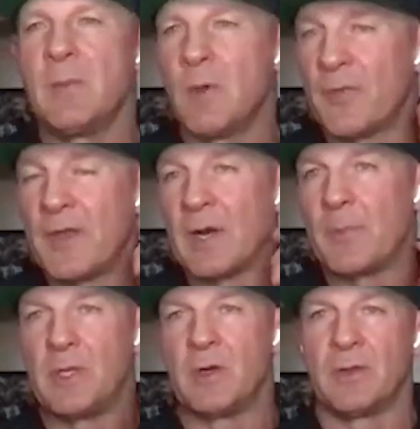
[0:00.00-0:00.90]

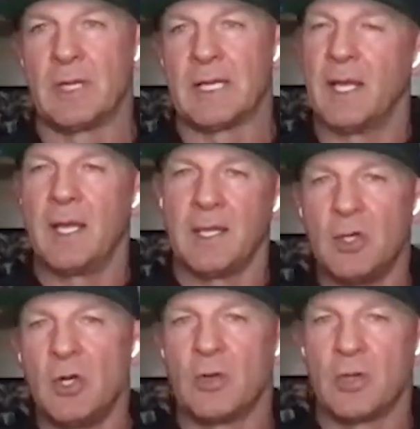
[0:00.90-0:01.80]
Chemotherapy, like,
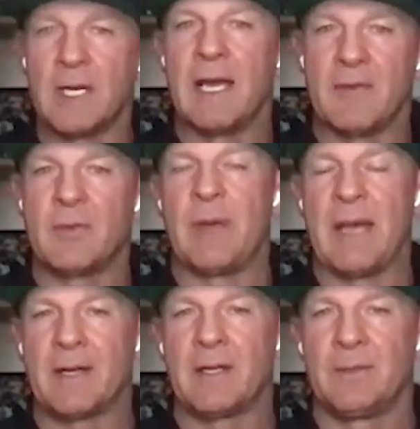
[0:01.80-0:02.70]
you're going to have a
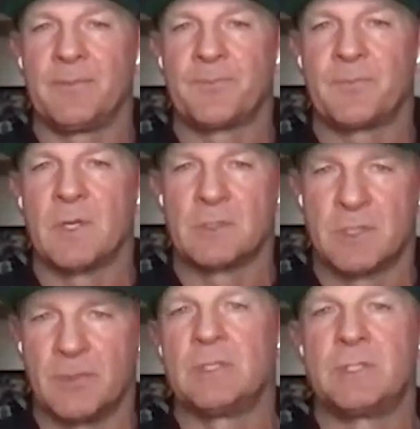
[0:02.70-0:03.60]
battle.
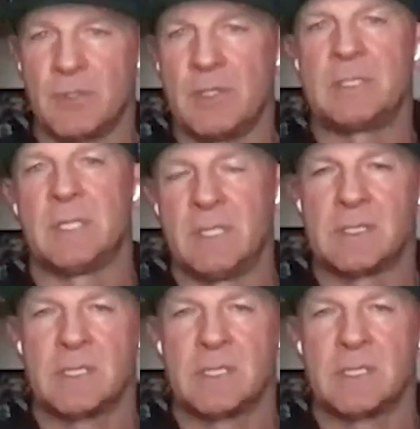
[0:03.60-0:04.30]
There's going to be a journey to